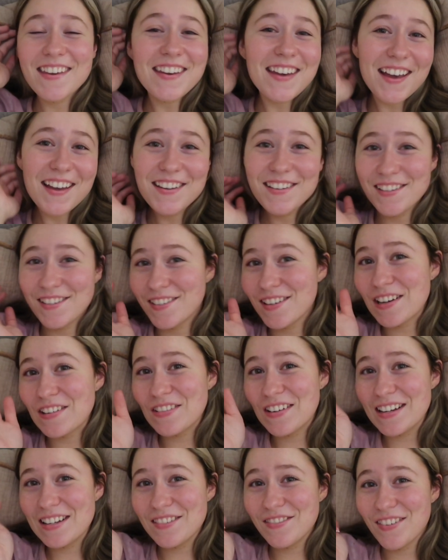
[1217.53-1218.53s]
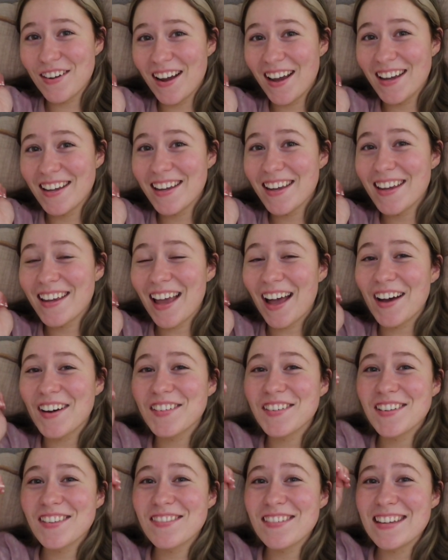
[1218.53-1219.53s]
you guys so much for hanging out
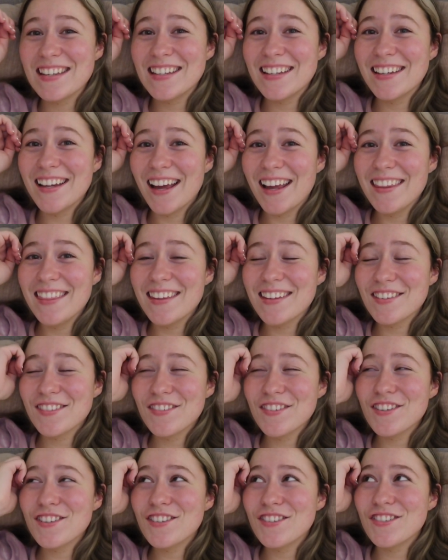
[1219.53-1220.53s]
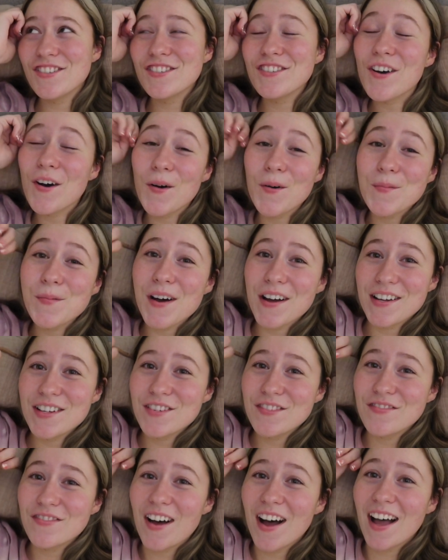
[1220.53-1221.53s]
with me tonight. This was so
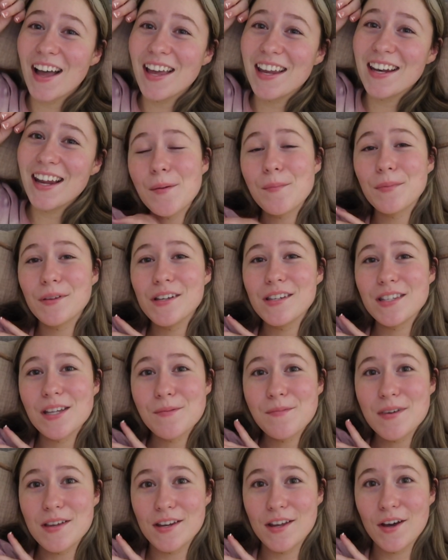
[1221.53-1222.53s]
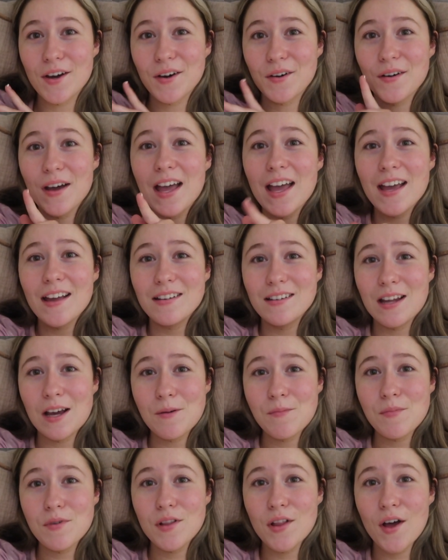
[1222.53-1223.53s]
much fun. Please let me know
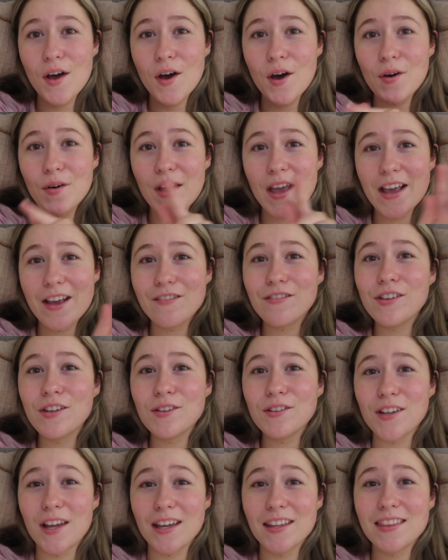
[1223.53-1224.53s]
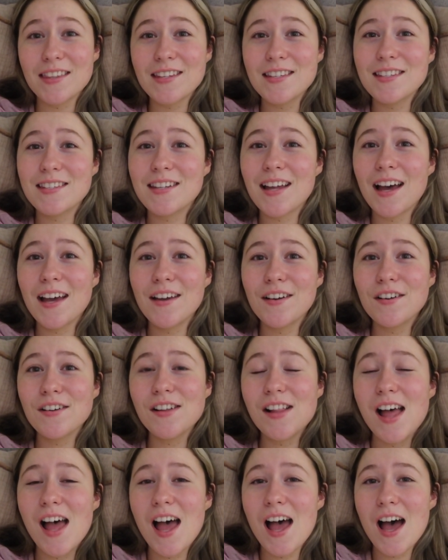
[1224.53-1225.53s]
down below if you like this
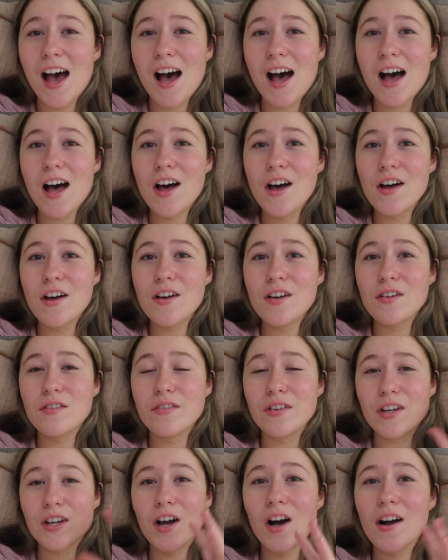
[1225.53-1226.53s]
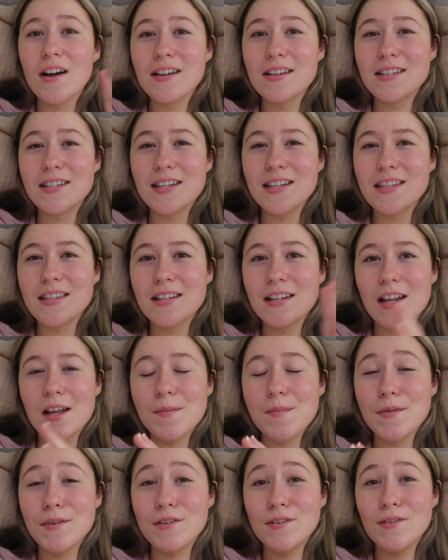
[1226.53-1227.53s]
style of content that
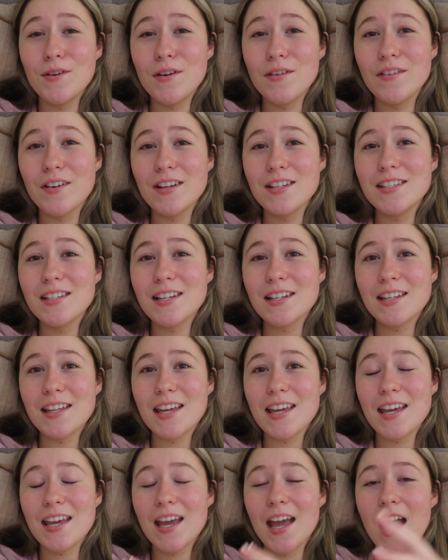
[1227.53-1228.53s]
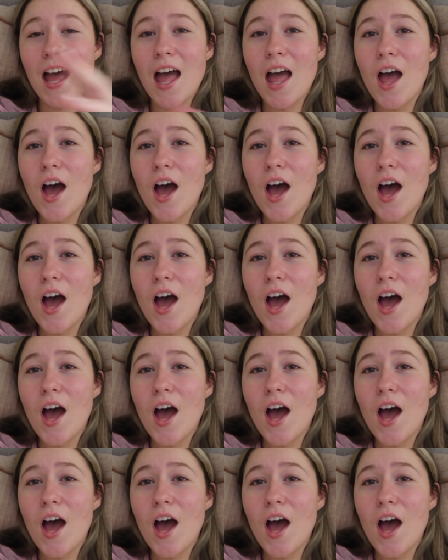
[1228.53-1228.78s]
I've been doing recently.